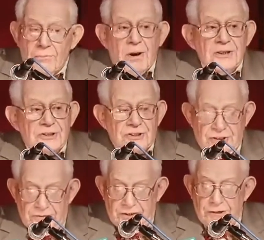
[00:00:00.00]

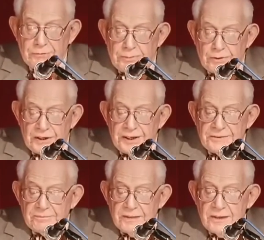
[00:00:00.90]
Much of their
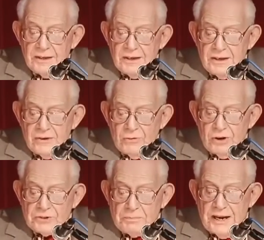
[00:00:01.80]
reporting
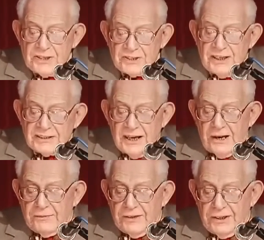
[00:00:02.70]
was based on
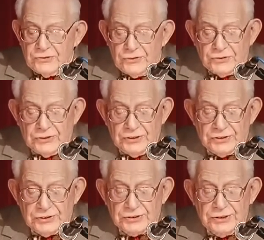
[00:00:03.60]
confidential
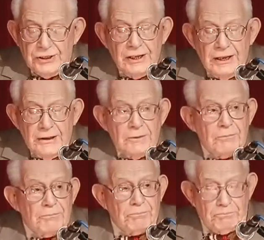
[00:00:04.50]
sources,
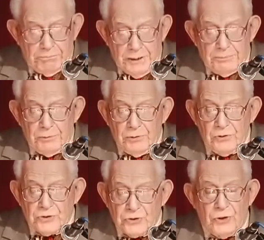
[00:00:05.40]
people
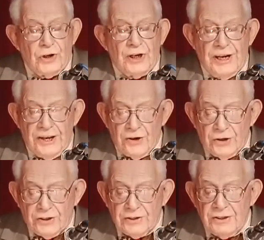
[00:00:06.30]
who saw and
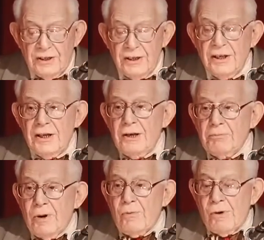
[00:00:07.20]
heard
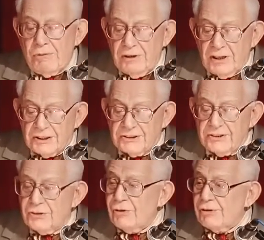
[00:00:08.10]
but were
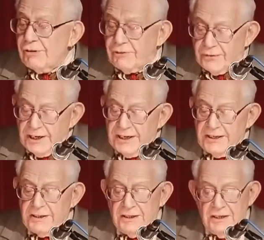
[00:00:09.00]
reluctant or
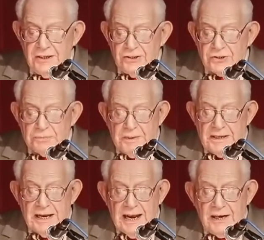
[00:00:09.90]
afraid to
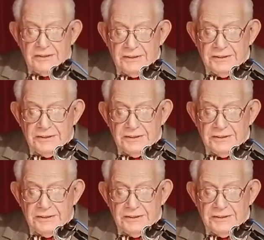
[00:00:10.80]
speak out.